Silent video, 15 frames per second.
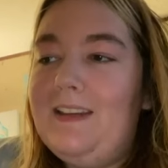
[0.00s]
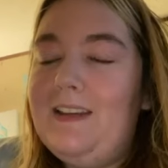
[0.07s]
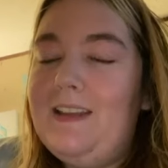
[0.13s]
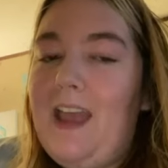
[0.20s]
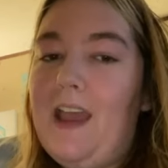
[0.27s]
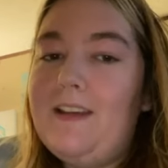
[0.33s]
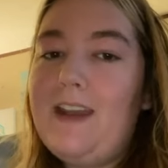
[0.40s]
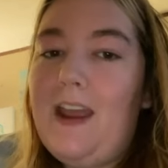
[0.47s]

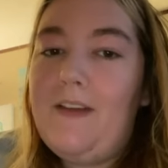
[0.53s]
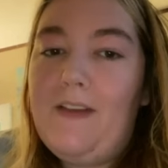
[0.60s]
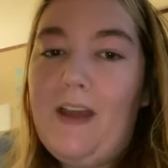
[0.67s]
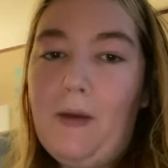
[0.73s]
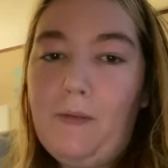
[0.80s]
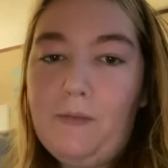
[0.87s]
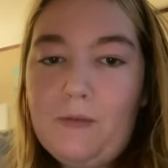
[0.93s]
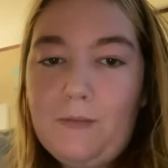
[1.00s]
that have
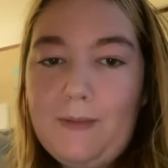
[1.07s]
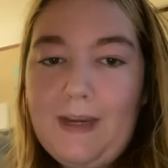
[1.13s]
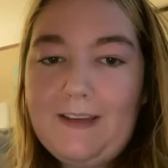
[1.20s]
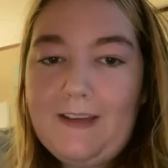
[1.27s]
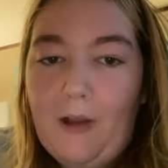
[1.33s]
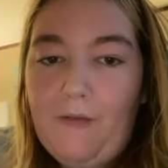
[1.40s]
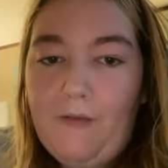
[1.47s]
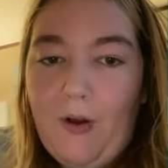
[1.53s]
helped me
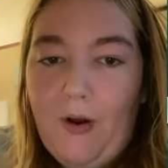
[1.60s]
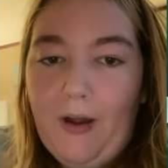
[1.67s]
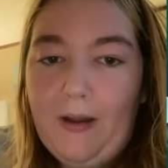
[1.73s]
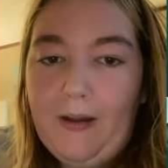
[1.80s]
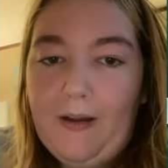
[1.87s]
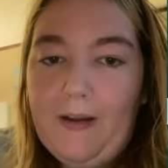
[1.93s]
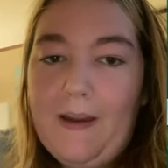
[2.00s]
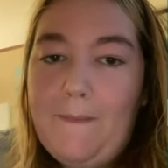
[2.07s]
so
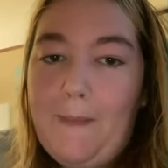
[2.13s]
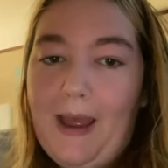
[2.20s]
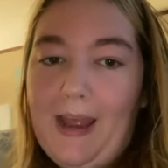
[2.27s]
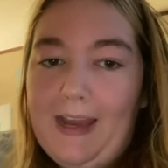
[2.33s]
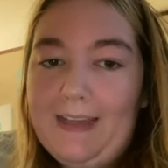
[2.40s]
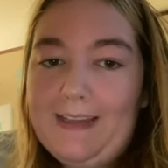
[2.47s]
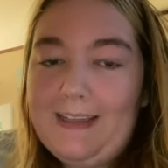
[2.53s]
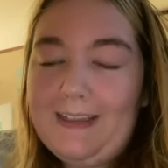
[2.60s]
far in
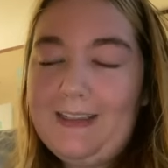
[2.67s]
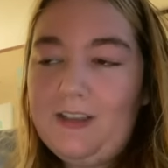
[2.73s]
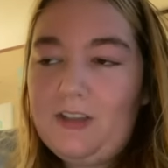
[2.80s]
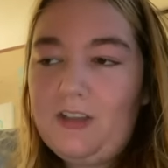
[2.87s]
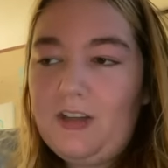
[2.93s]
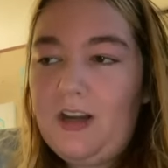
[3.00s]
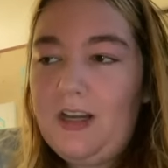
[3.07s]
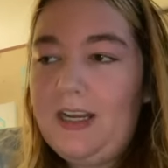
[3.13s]
my sickness
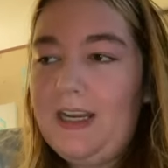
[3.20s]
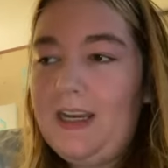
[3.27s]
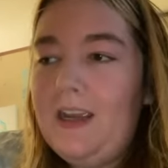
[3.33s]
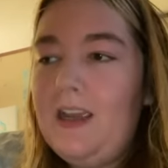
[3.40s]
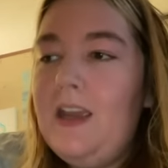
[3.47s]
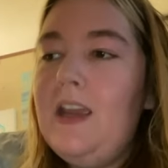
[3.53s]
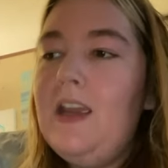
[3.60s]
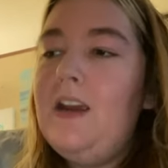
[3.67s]
journey
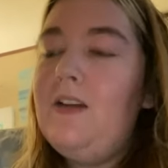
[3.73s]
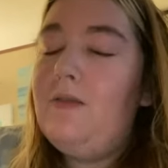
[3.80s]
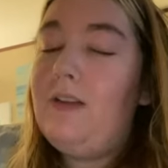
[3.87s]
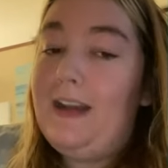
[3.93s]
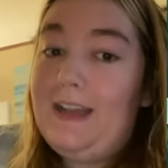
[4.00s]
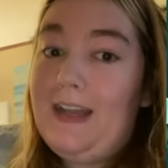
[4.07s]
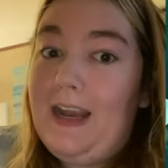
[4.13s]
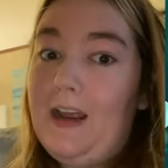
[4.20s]

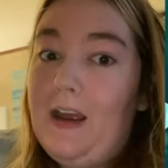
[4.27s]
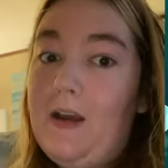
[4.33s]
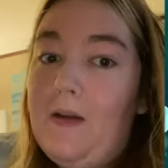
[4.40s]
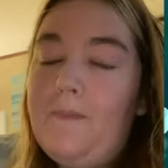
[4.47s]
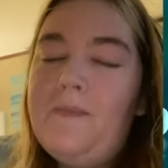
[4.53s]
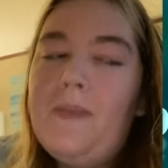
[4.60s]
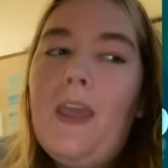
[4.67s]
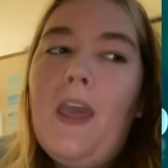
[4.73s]
right now.
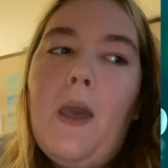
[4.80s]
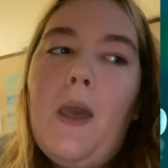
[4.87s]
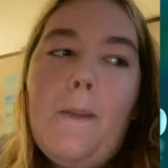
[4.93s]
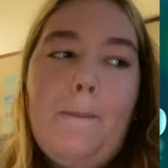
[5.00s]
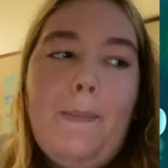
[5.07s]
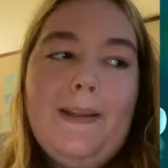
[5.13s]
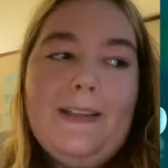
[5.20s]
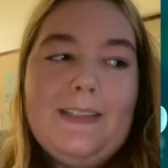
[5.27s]

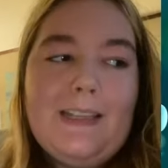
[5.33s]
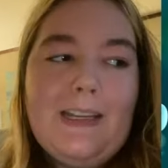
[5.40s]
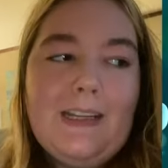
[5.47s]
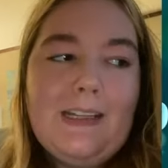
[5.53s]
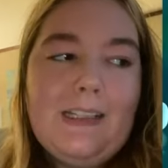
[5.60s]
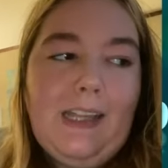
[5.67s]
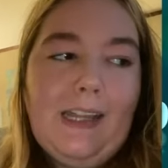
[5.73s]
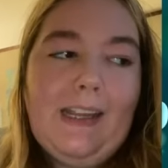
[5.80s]
But
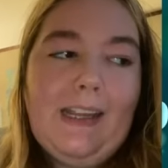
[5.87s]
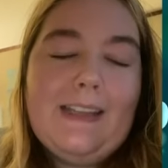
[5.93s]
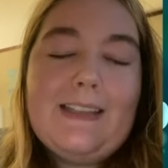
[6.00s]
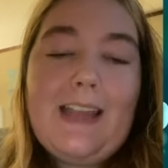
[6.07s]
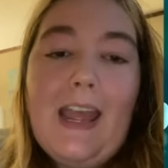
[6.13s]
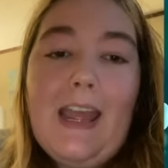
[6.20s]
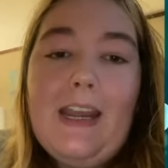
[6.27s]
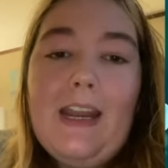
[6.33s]
like I
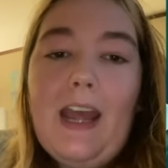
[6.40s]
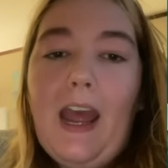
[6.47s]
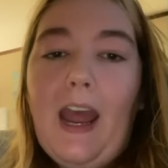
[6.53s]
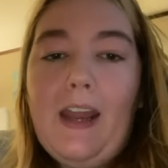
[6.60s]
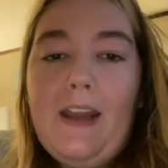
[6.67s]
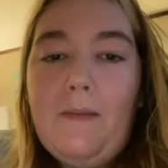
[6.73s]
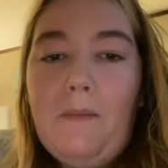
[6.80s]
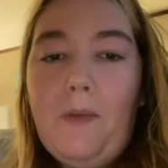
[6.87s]
said,
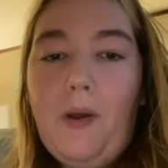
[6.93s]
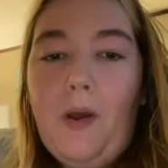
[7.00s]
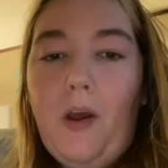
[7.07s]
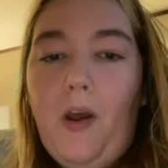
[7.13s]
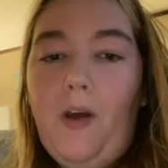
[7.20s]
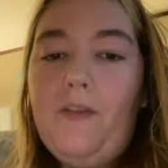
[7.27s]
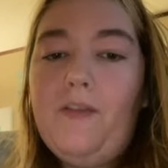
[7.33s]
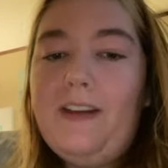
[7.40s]
I am
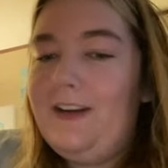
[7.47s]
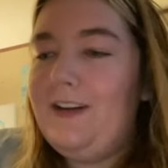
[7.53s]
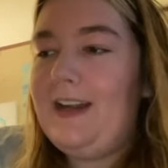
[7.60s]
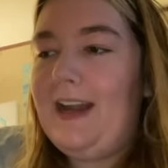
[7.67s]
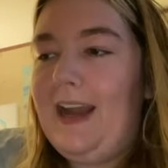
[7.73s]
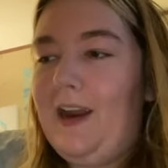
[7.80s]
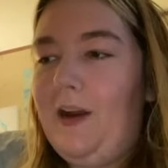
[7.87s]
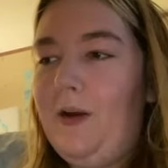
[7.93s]
off here
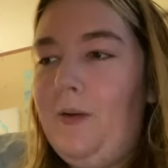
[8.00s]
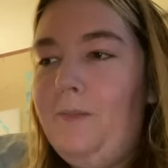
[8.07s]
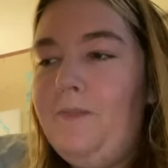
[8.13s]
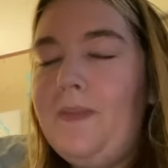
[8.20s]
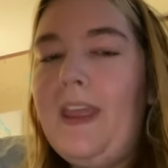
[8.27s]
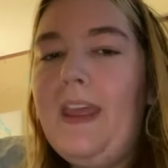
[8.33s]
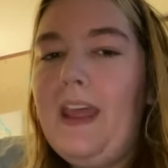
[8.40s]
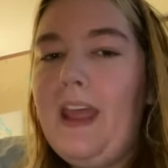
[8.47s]
now.
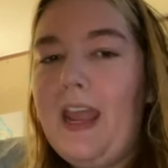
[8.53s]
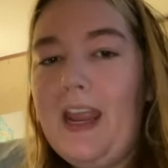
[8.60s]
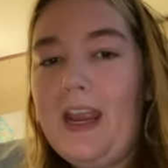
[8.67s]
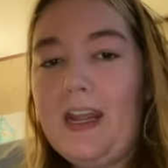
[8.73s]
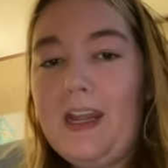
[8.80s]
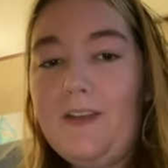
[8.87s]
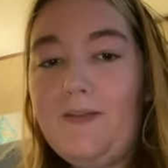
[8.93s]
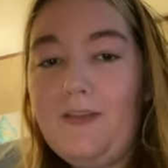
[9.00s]

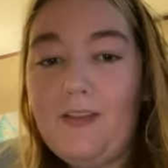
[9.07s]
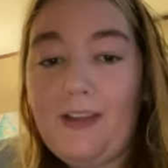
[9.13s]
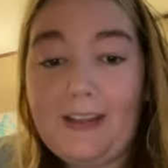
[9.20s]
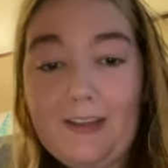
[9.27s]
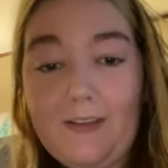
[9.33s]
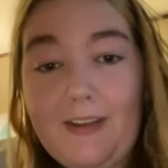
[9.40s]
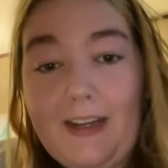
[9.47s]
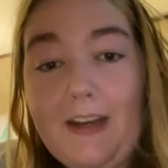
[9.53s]
And if you like
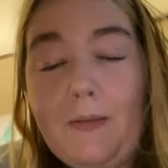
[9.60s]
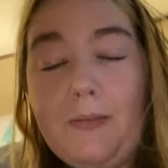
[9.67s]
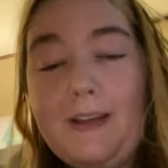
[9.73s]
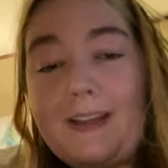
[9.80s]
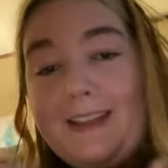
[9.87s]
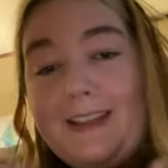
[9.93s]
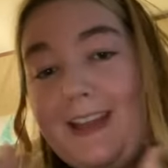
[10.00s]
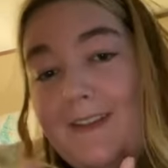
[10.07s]
this video,
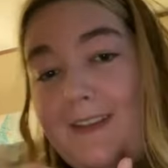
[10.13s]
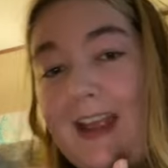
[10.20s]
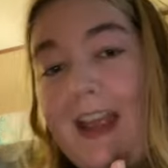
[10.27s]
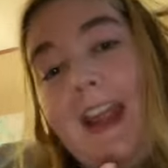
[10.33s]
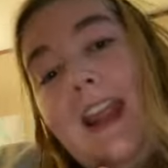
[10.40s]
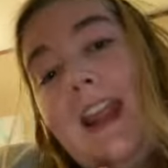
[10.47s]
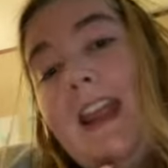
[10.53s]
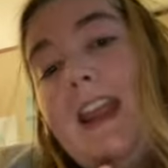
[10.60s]
please give it
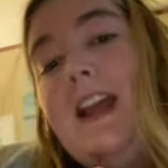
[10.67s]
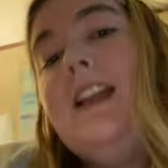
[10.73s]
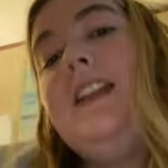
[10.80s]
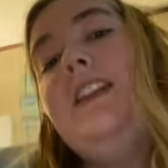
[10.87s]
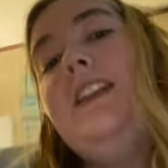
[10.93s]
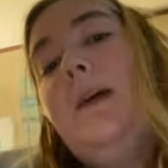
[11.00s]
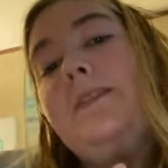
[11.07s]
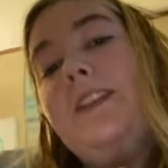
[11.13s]
a
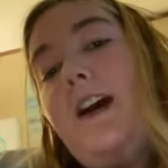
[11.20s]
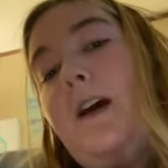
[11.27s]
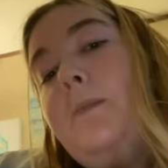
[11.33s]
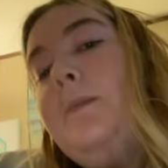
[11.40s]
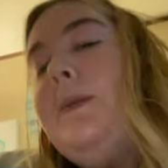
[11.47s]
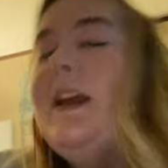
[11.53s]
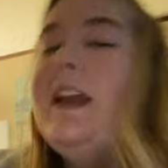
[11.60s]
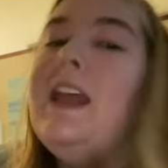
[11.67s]
thumbs
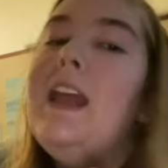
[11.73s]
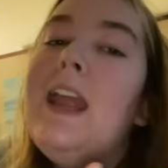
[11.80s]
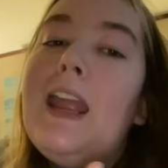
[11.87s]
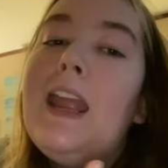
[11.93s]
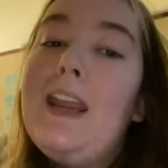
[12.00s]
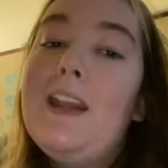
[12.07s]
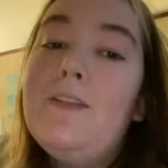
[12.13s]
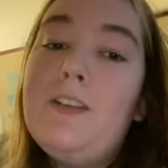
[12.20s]
up.
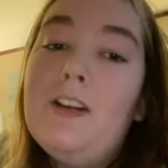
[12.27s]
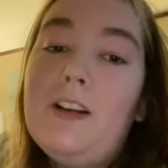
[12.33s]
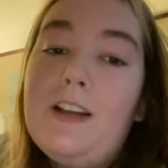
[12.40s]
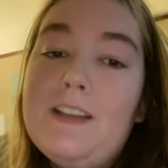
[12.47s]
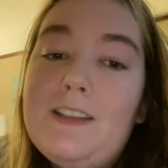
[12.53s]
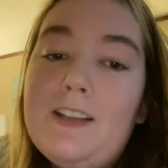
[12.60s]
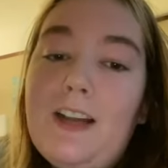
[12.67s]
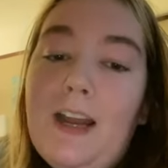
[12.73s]
And if you're on
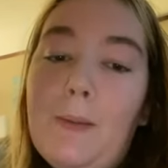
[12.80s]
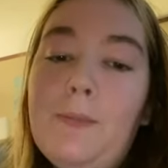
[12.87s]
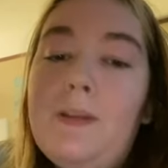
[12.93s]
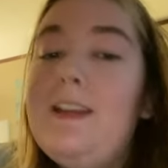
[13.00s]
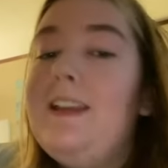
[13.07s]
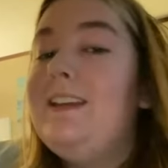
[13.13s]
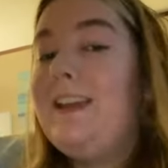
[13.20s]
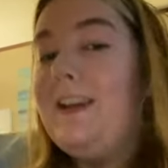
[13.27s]
Instagram,
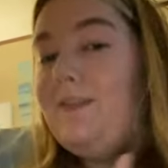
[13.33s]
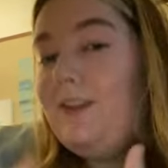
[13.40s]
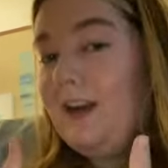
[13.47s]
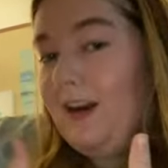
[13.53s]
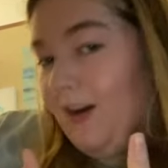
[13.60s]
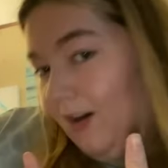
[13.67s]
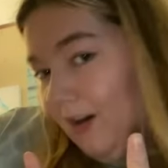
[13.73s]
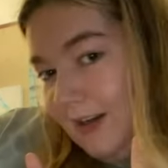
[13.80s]
please give it a
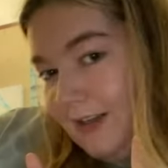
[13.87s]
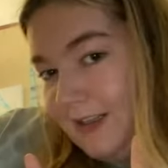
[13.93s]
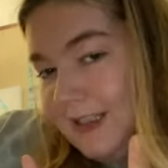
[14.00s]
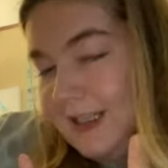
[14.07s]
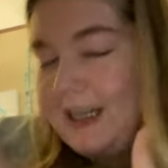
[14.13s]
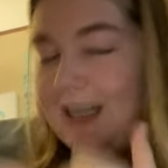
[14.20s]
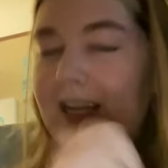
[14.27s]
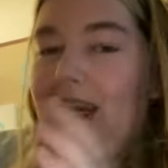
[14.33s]

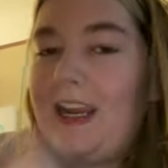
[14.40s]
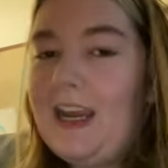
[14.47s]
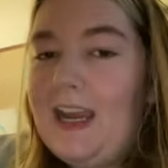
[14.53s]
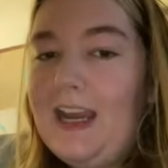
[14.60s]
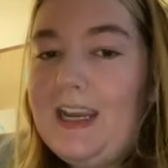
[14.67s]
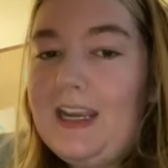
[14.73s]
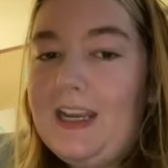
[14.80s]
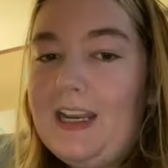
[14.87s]
heart.
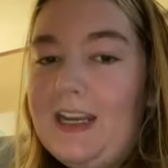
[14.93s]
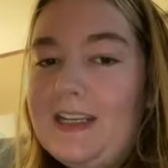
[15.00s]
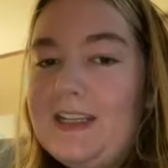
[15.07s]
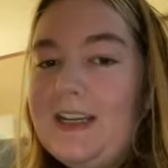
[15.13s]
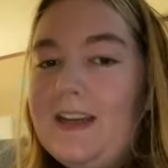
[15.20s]
And